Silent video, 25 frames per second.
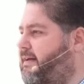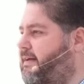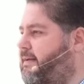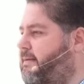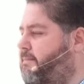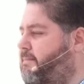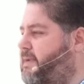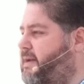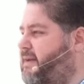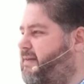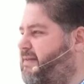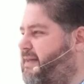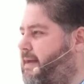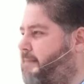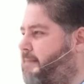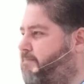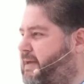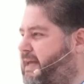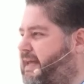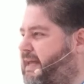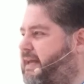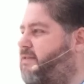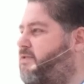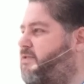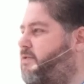but is at
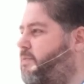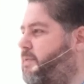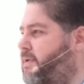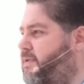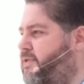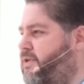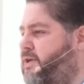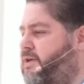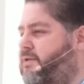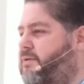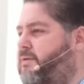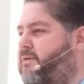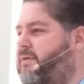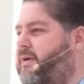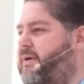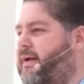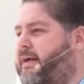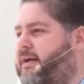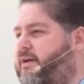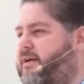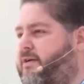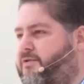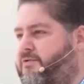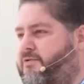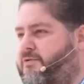peace with you
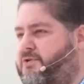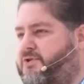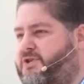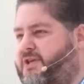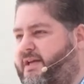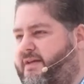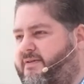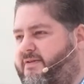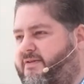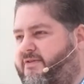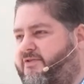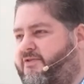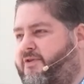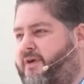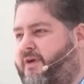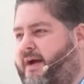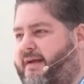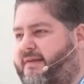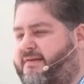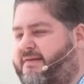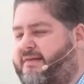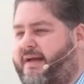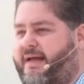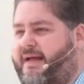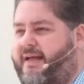through Jesus
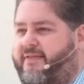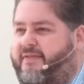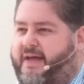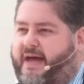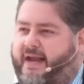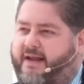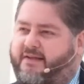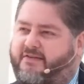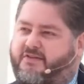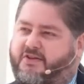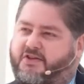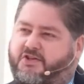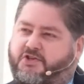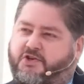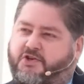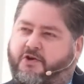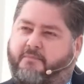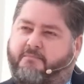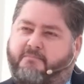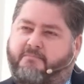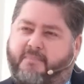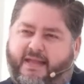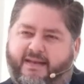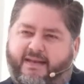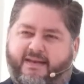Christ. That is a
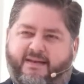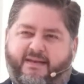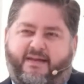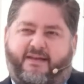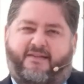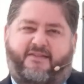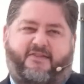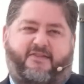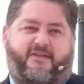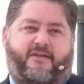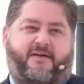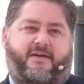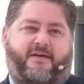tremendous